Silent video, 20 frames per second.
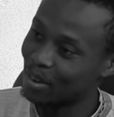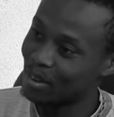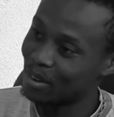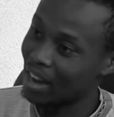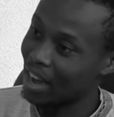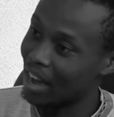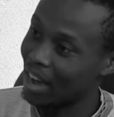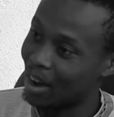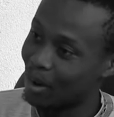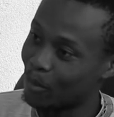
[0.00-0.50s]

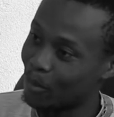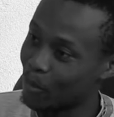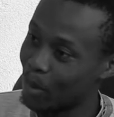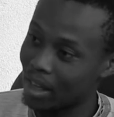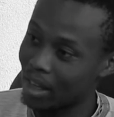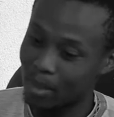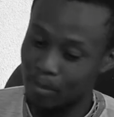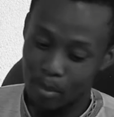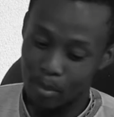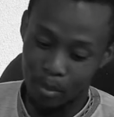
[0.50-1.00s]
yeah,
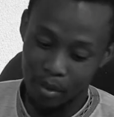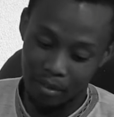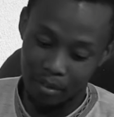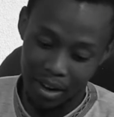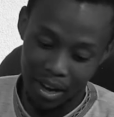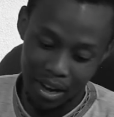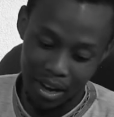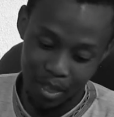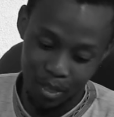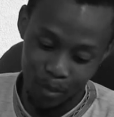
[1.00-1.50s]
we are the people of
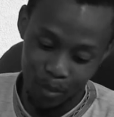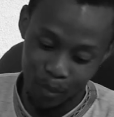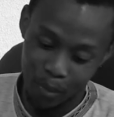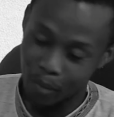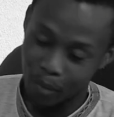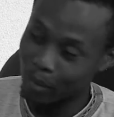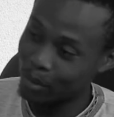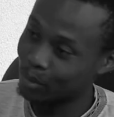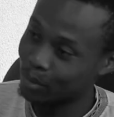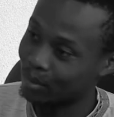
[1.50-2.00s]
color, though,
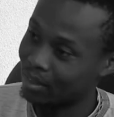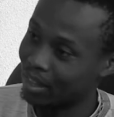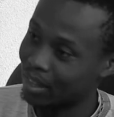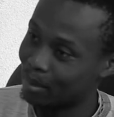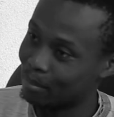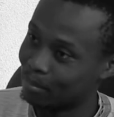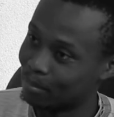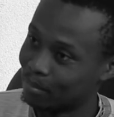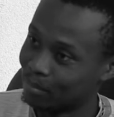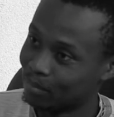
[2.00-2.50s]
according to
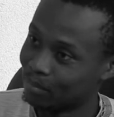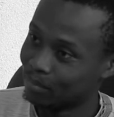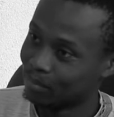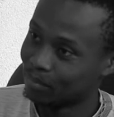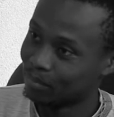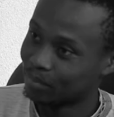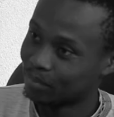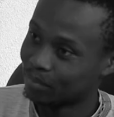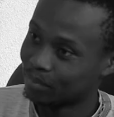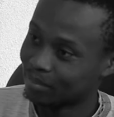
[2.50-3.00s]
them.
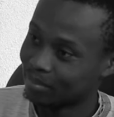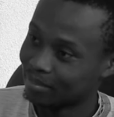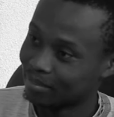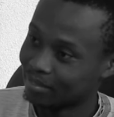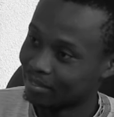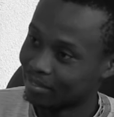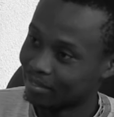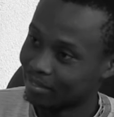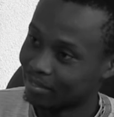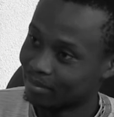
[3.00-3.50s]
And
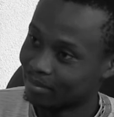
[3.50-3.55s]
they